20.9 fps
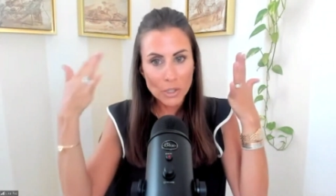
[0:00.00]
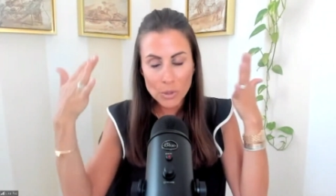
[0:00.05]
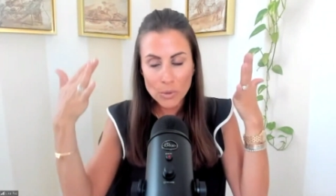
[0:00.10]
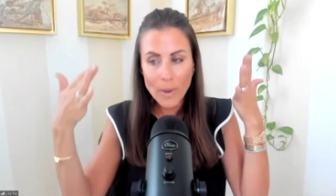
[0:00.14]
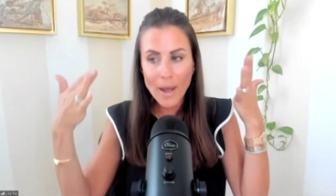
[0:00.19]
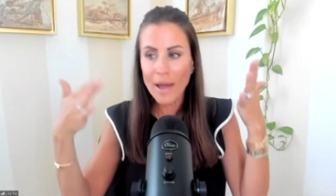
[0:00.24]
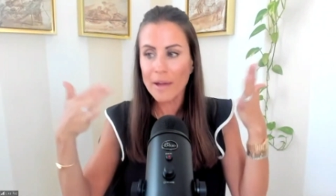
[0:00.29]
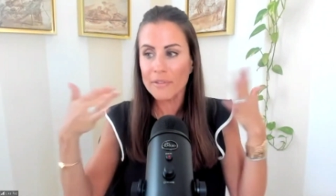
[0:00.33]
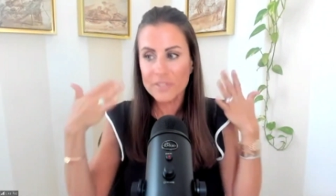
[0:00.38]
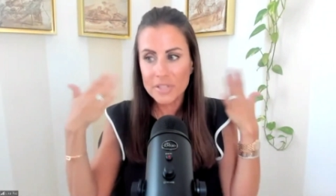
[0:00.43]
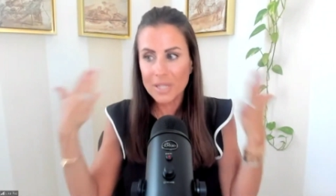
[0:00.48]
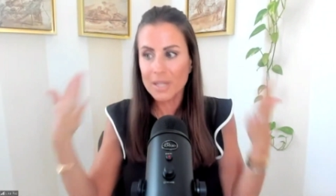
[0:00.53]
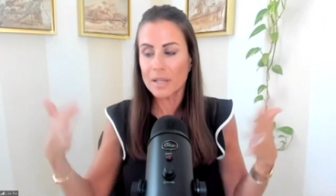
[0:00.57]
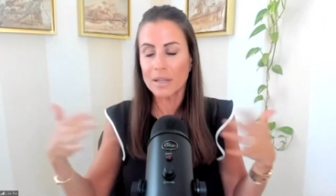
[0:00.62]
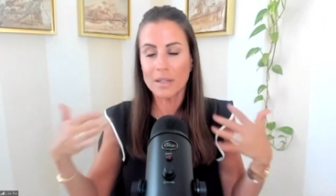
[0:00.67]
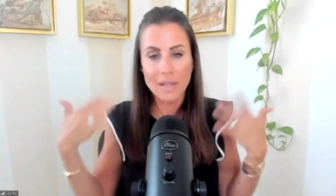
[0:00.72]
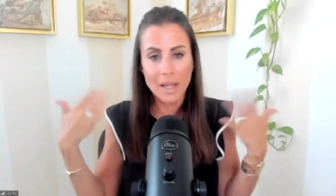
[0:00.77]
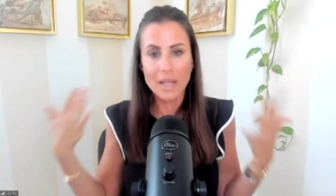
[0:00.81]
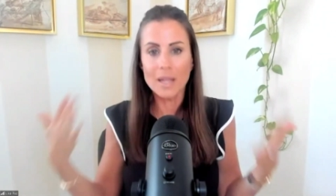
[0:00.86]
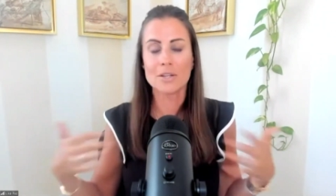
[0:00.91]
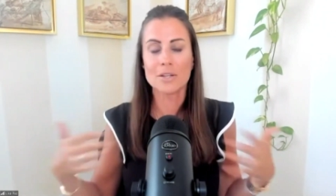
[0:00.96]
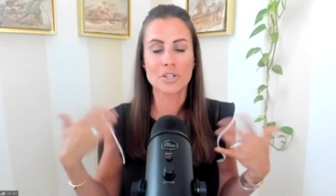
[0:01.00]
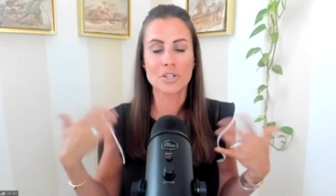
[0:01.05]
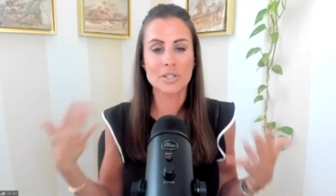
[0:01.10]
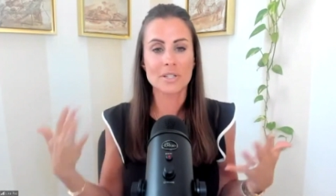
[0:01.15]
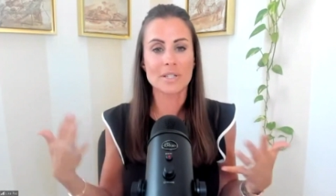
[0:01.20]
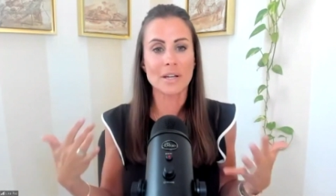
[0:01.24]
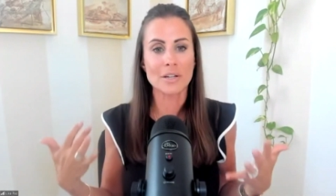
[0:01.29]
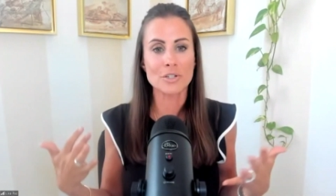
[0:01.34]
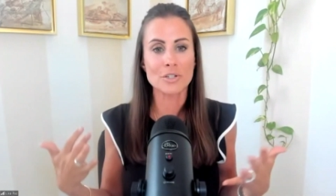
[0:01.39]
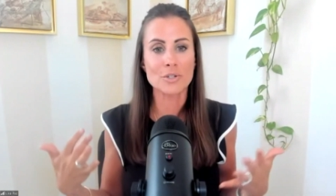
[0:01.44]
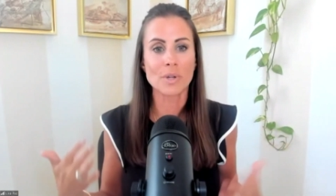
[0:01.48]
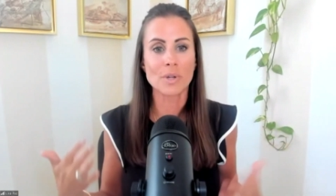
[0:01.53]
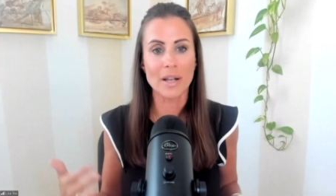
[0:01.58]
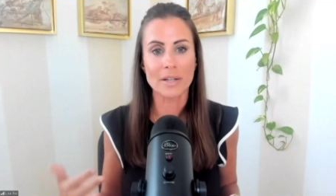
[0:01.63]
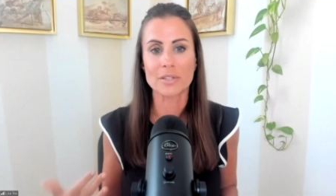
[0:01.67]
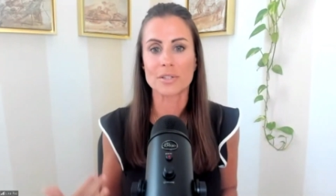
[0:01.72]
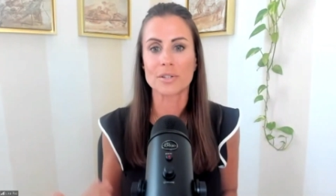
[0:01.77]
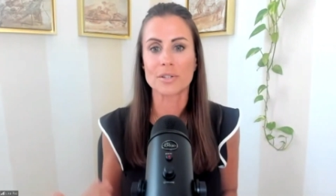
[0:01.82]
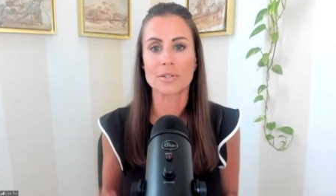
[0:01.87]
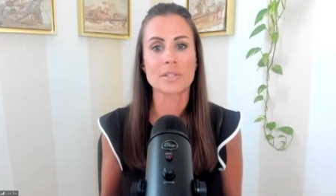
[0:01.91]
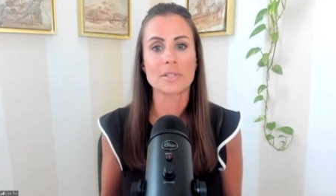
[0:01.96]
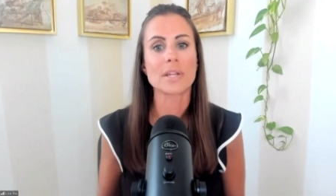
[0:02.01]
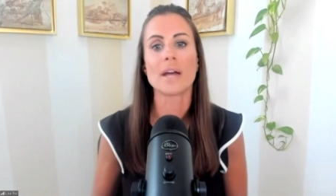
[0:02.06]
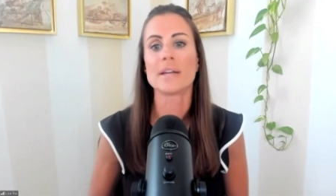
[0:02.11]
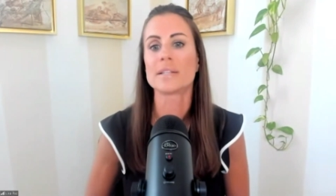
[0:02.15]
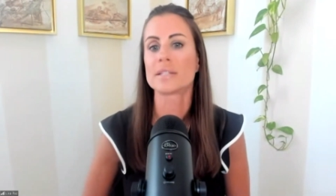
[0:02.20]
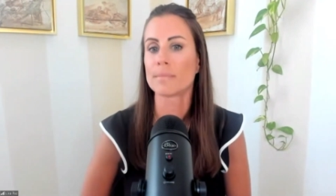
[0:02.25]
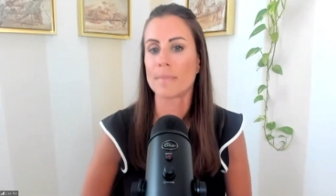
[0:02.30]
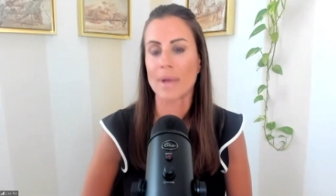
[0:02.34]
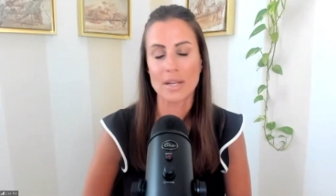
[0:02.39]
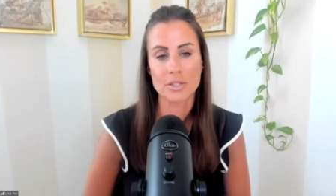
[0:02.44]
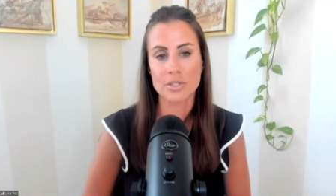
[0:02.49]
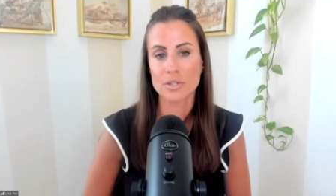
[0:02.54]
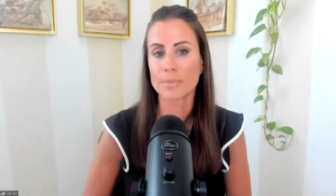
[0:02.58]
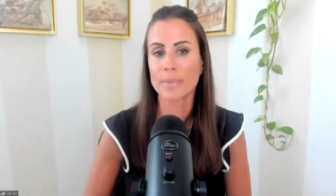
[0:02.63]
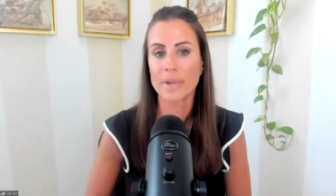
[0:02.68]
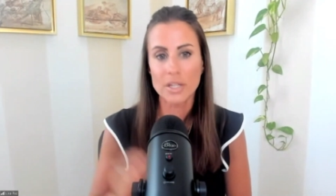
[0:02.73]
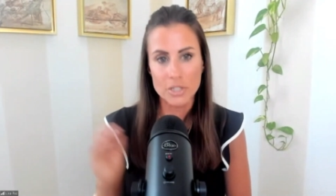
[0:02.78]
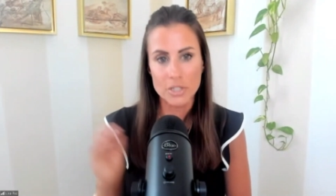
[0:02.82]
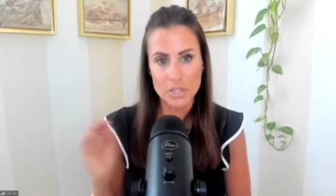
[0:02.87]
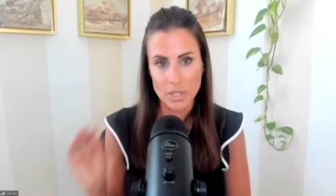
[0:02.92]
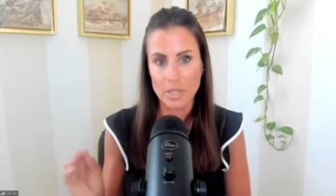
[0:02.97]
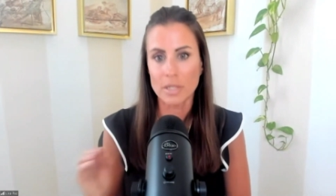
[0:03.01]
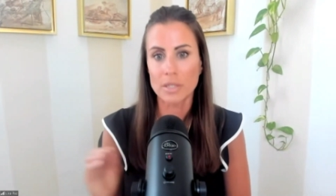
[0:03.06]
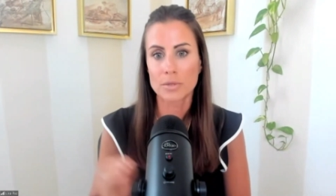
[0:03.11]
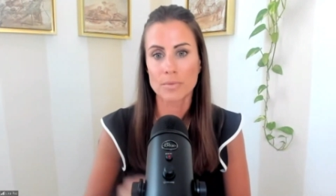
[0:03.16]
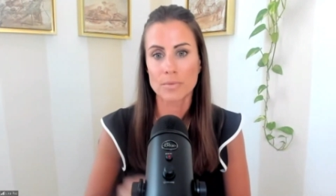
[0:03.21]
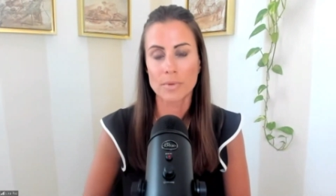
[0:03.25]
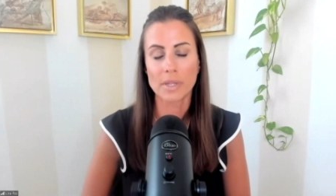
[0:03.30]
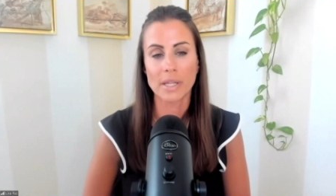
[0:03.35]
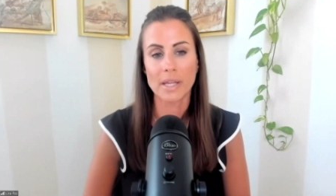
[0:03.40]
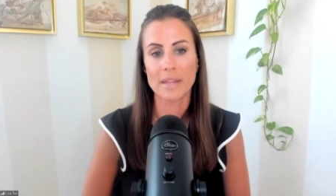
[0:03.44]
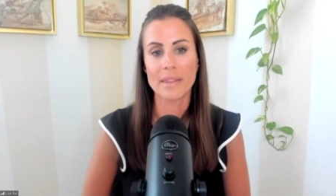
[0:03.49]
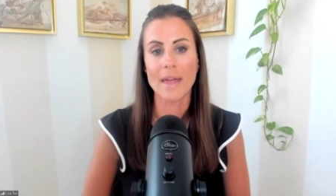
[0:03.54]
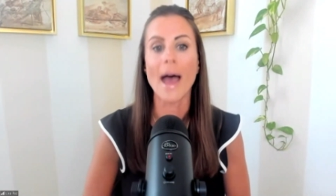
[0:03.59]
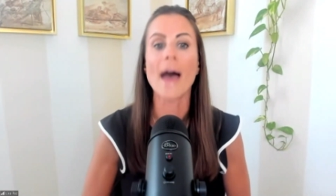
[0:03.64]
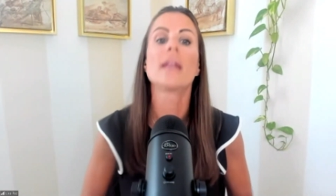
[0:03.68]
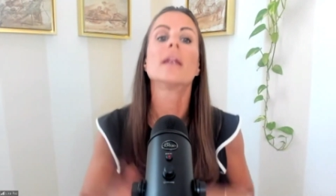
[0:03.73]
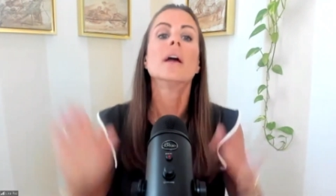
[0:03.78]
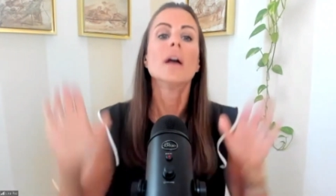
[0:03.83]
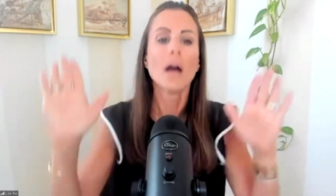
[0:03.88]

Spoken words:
you have to engage in sexual exercise, and masturbation is really that.